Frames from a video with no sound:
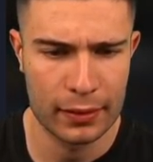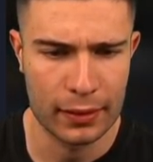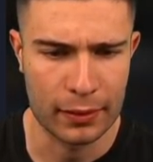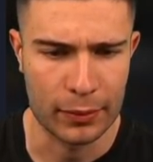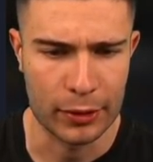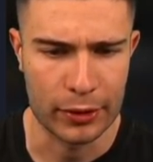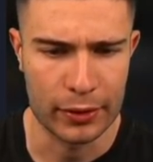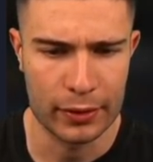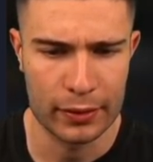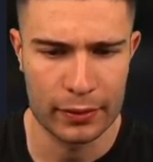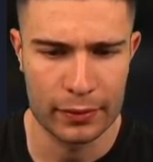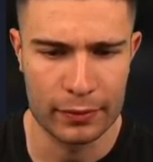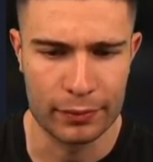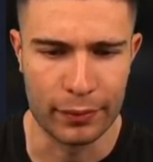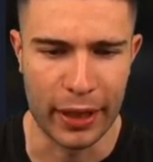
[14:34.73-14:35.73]
Come on.
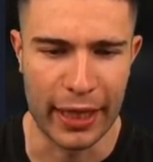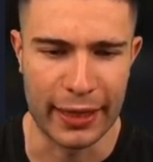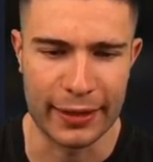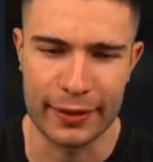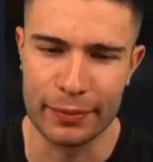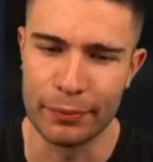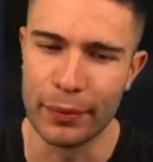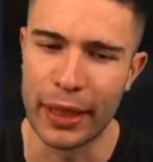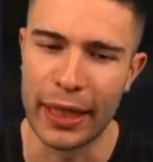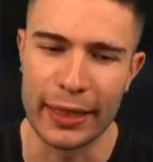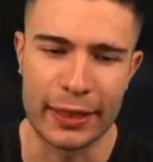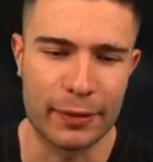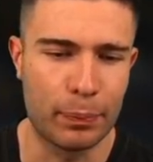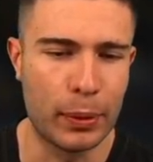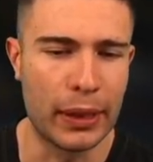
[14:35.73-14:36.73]
Mate,
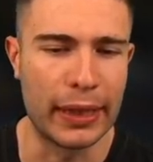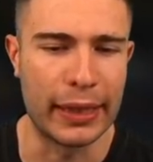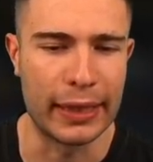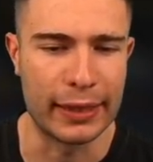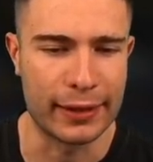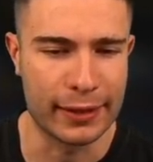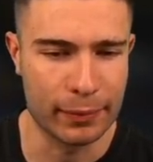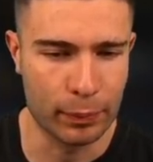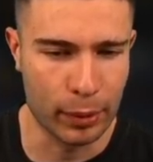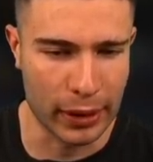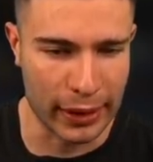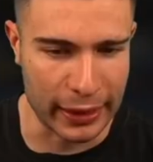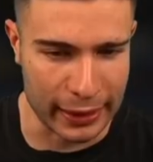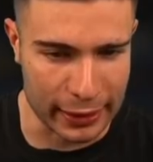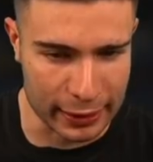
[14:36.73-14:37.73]
please. Jim,
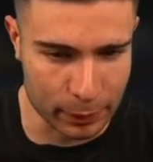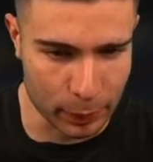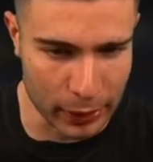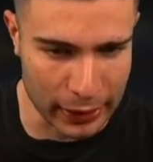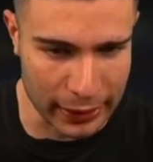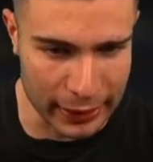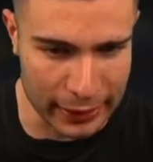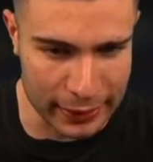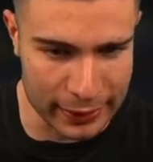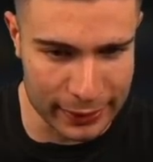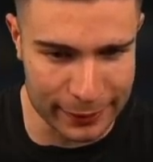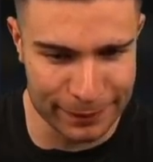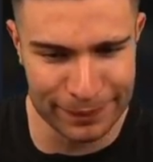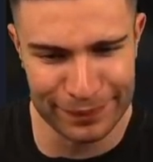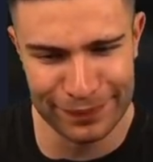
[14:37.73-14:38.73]
please.